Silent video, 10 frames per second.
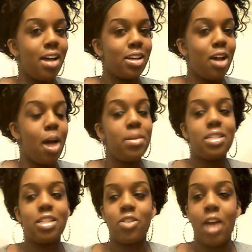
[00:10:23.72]
Comment,
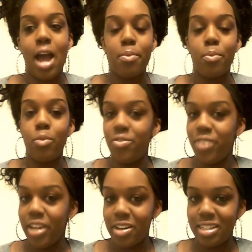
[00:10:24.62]
subscribe, more
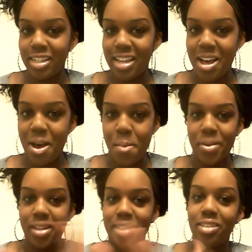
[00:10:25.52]
videos to
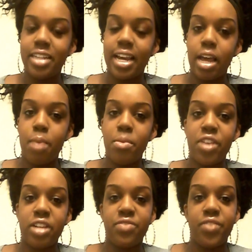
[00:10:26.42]
come. Check out my
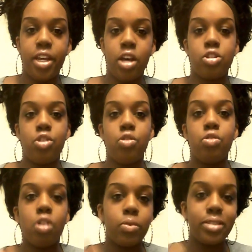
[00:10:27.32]
first video so you'll
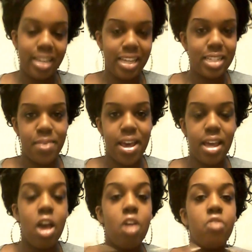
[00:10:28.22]
know what to
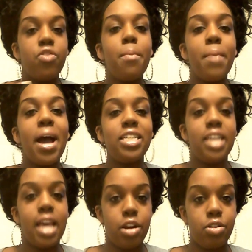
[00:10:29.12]
expect from my
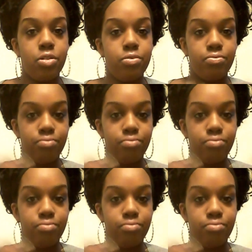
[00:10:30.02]
channel.